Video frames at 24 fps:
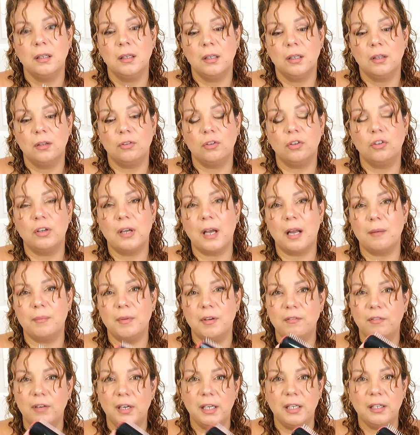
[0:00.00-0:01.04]
So you gotta be
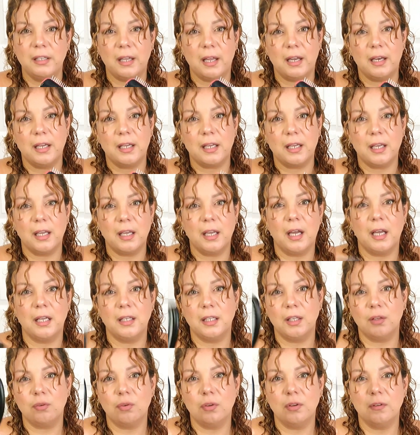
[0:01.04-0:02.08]
really delicate, and
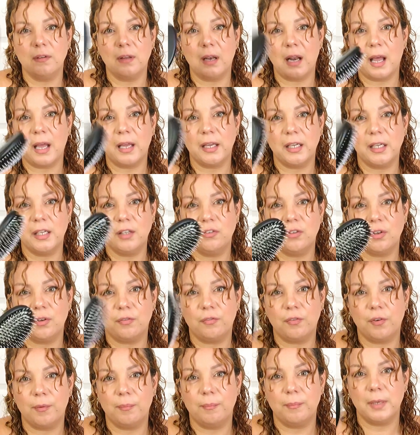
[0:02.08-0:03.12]
this one's a lot easier
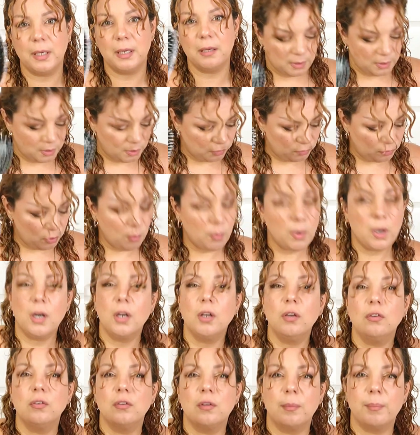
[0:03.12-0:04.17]
for me. So we're gonna
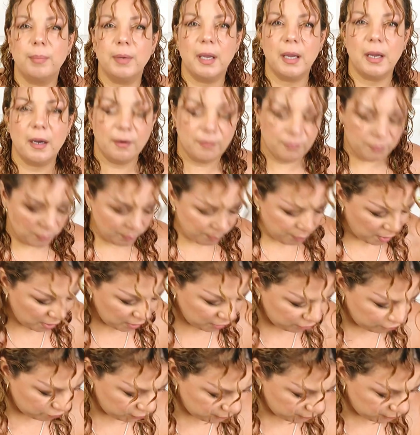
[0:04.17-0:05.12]
use the Be Hairful brush.